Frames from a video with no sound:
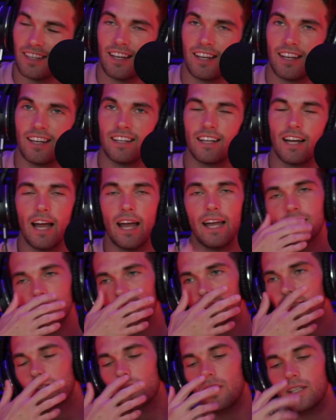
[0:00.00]
Yeah. I
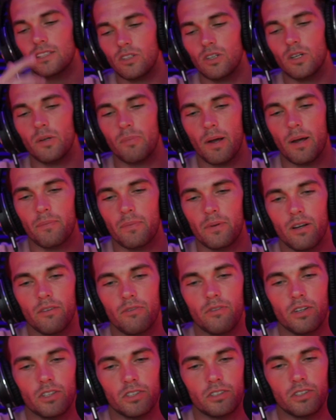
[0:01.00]
started popping
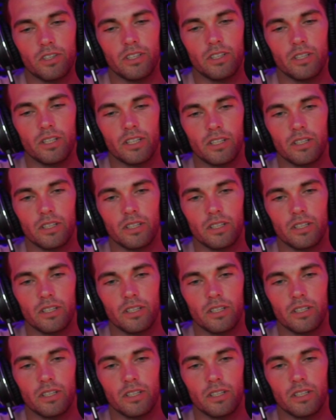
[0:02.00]
off in Australia